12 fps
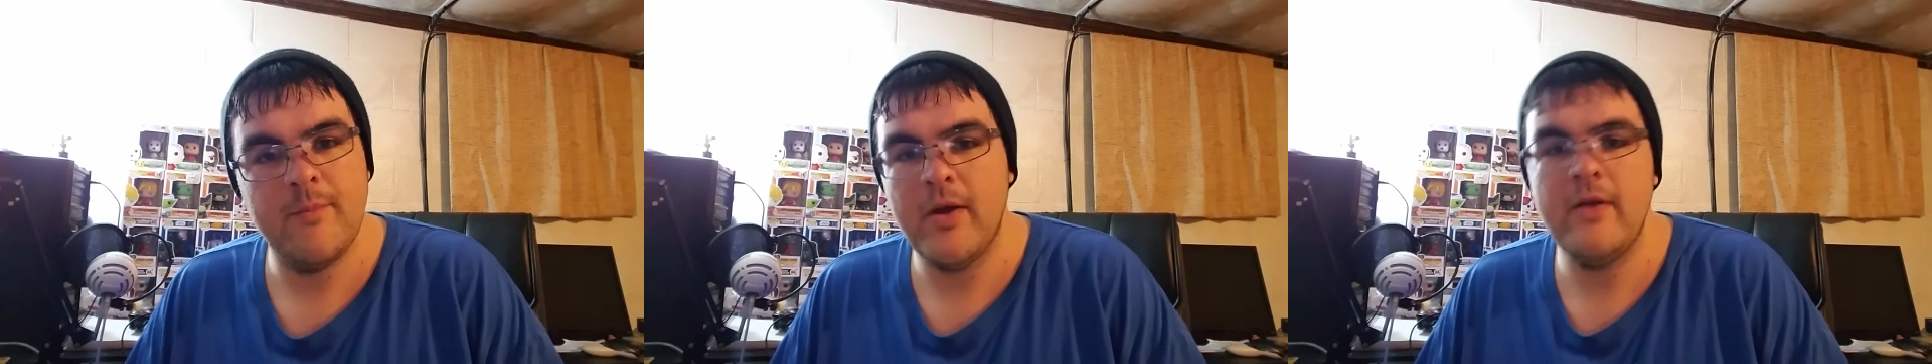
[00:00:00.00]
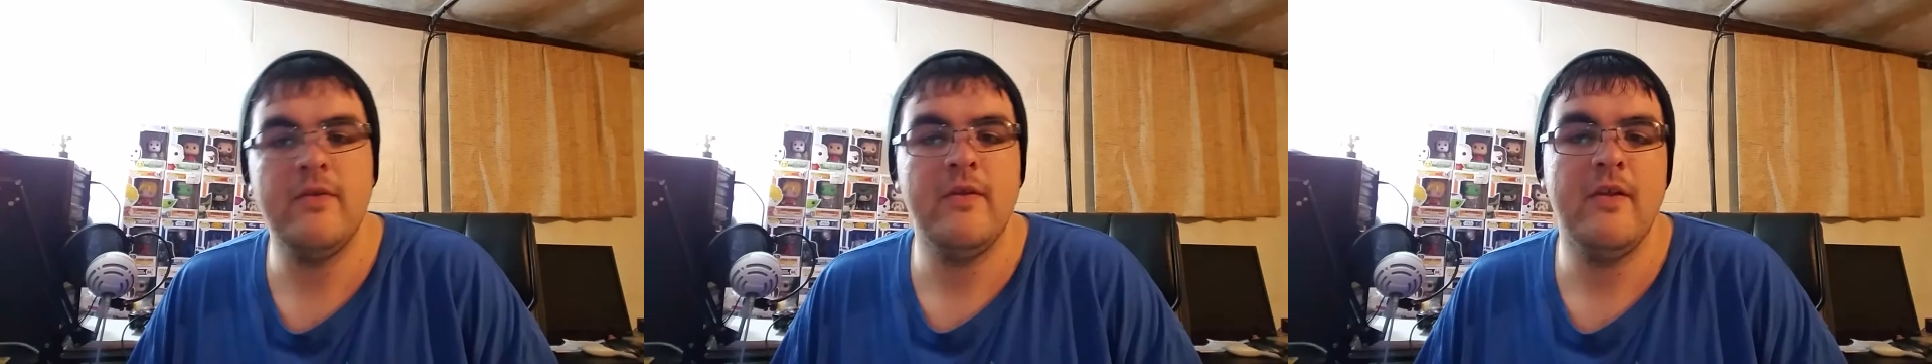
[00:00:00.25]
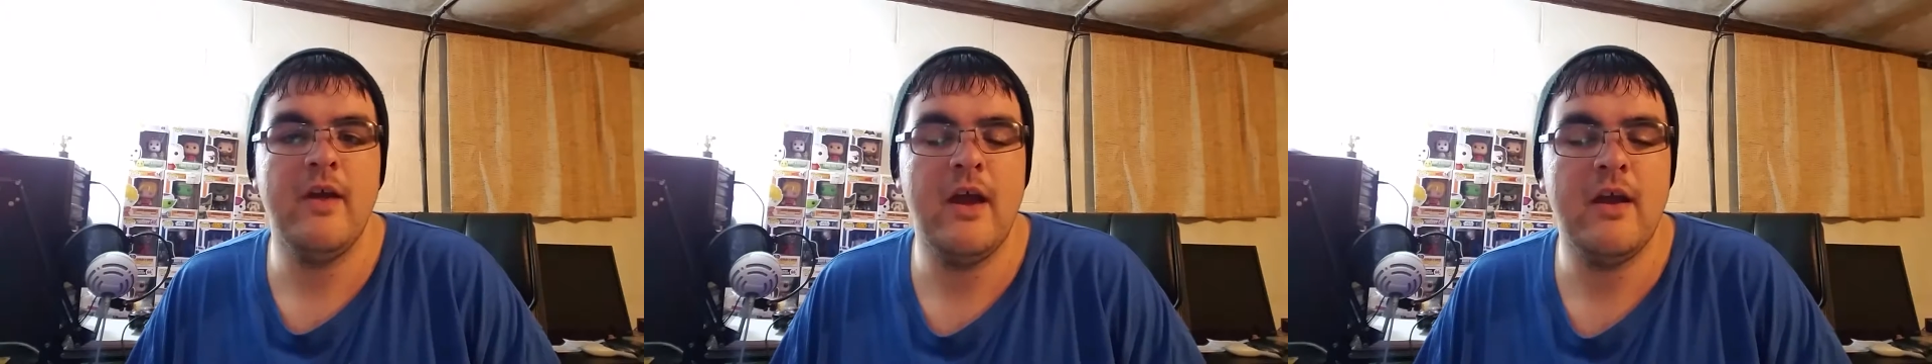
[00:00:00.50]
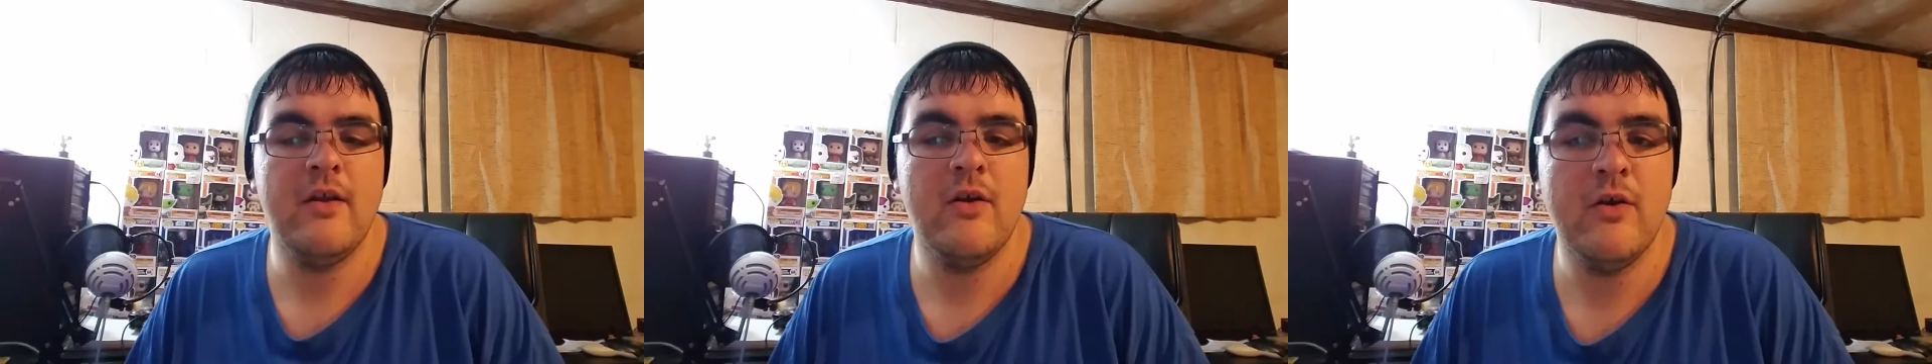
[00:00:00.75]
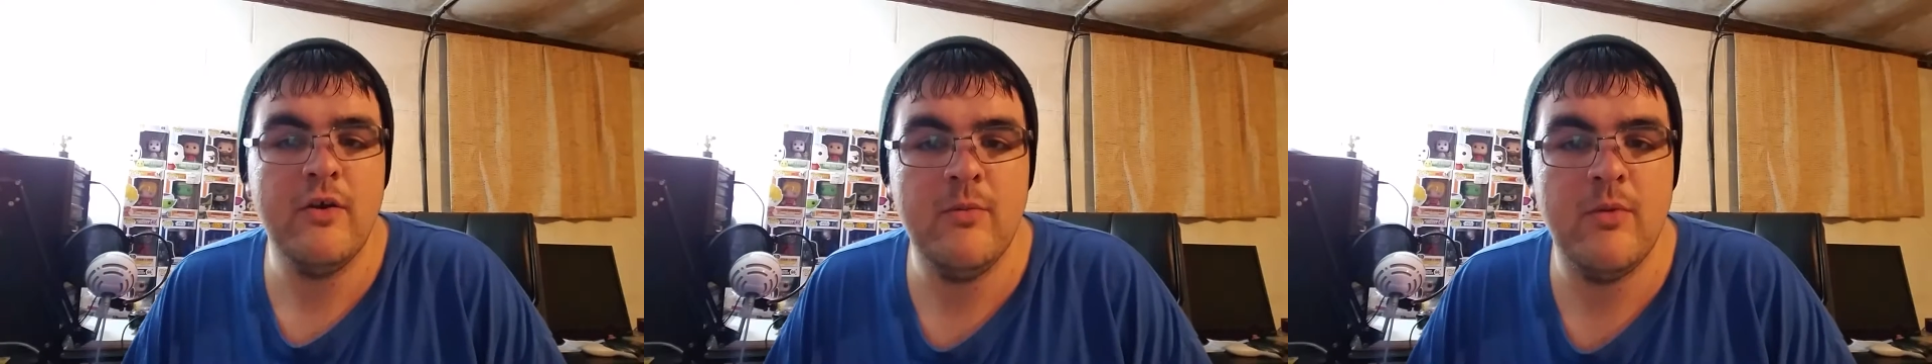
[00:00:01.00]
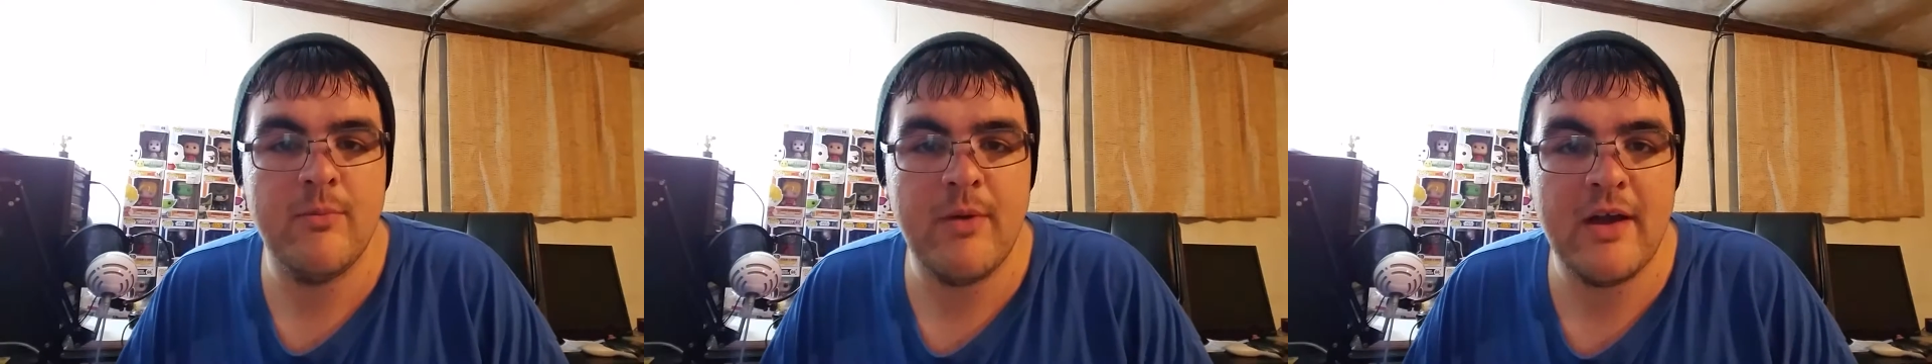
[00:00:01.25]
Apparently they had an
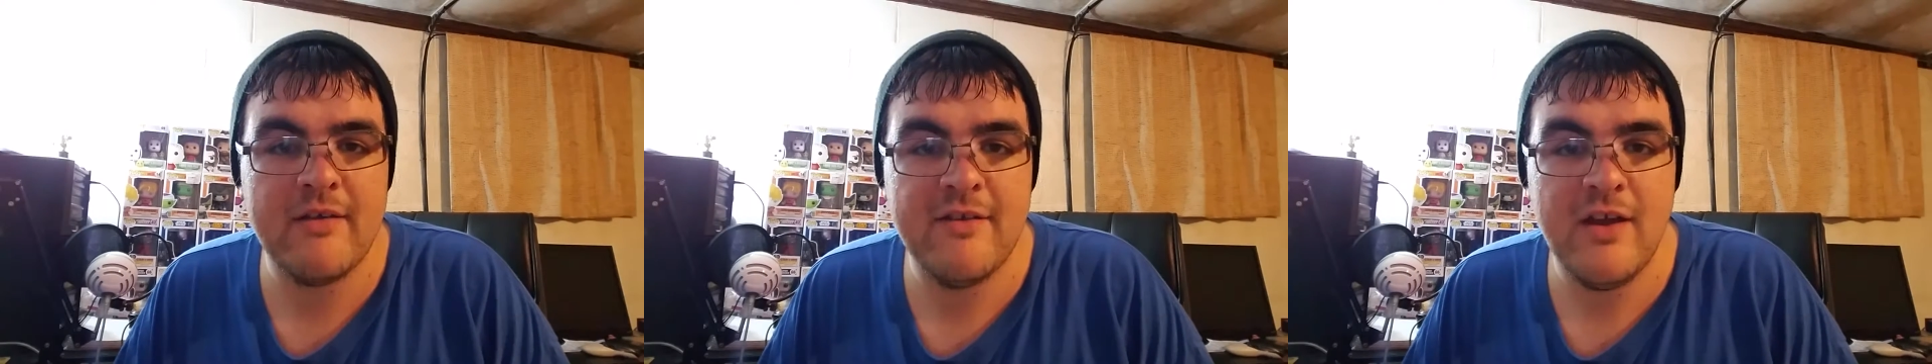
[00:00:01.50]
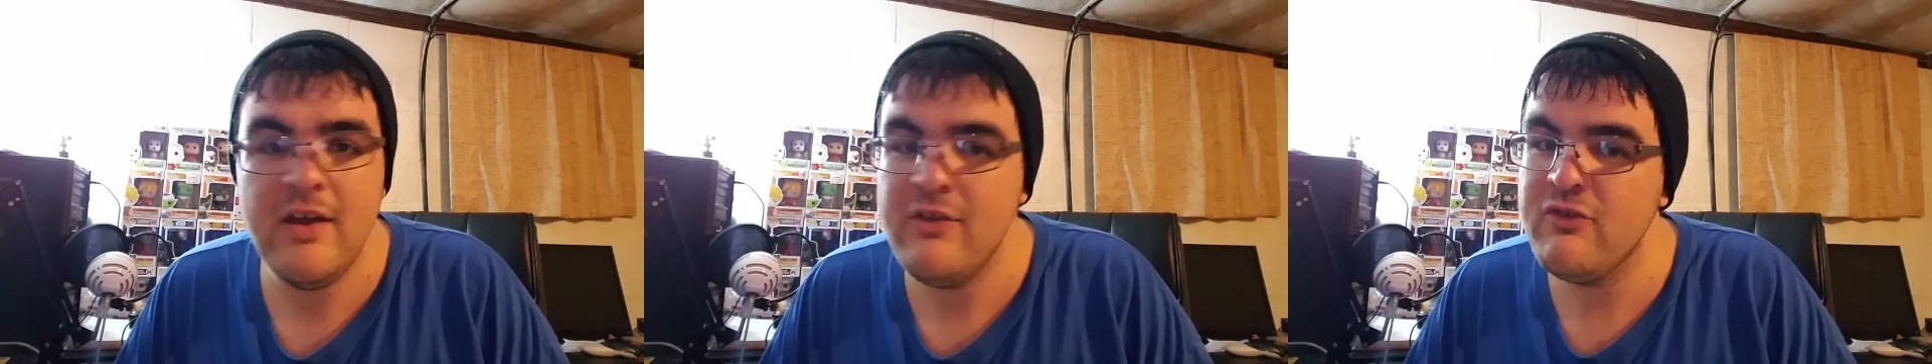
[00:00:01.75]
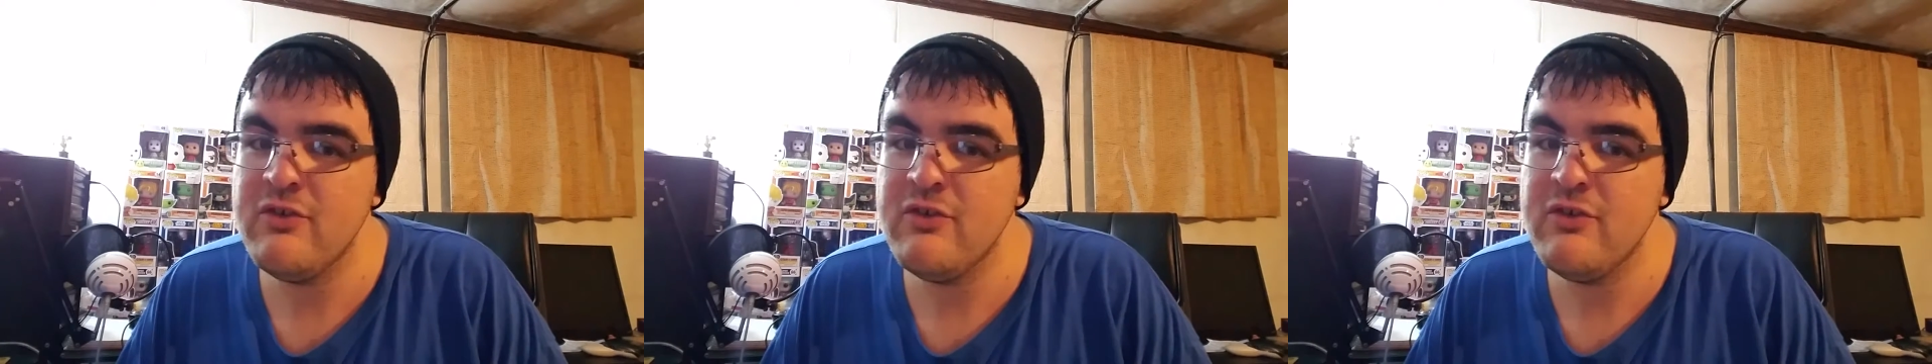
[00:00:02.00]
argument backstage